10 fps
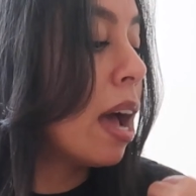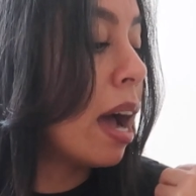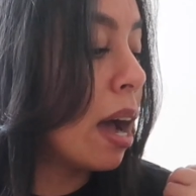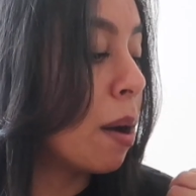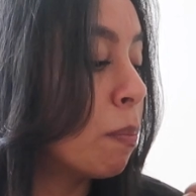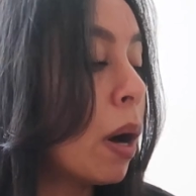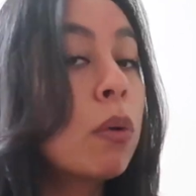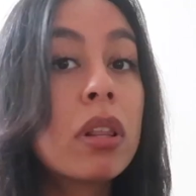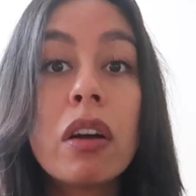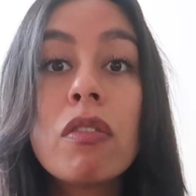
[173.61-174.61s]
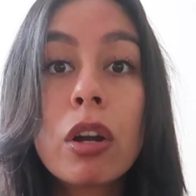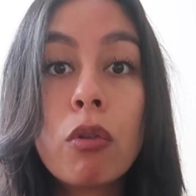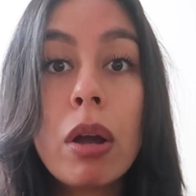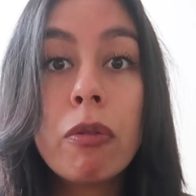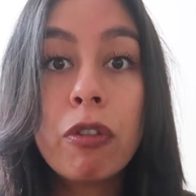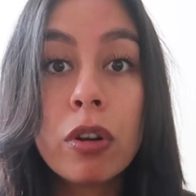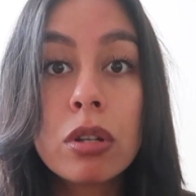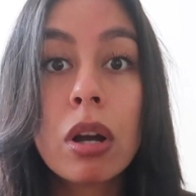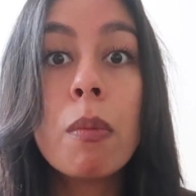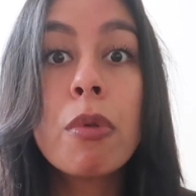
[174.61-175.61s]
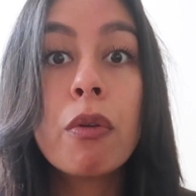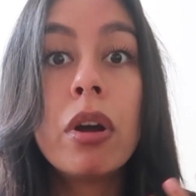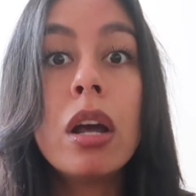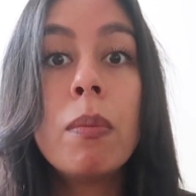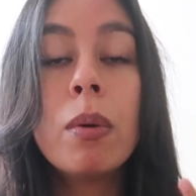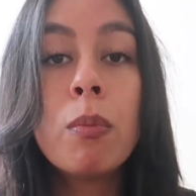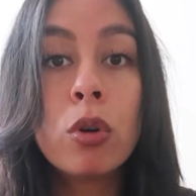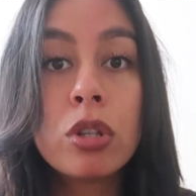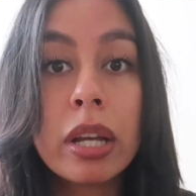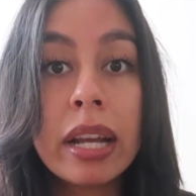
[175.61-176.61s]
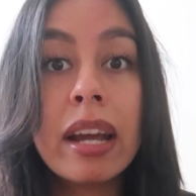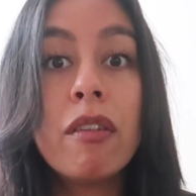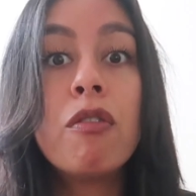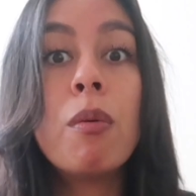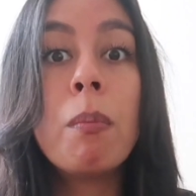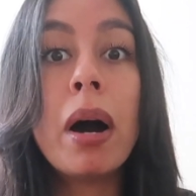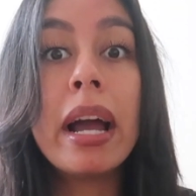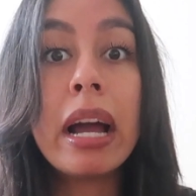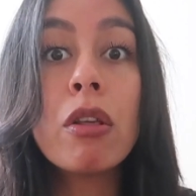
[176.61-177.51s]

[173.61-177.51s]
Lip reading: but I would love the grapefruit to come through a little bit more to give my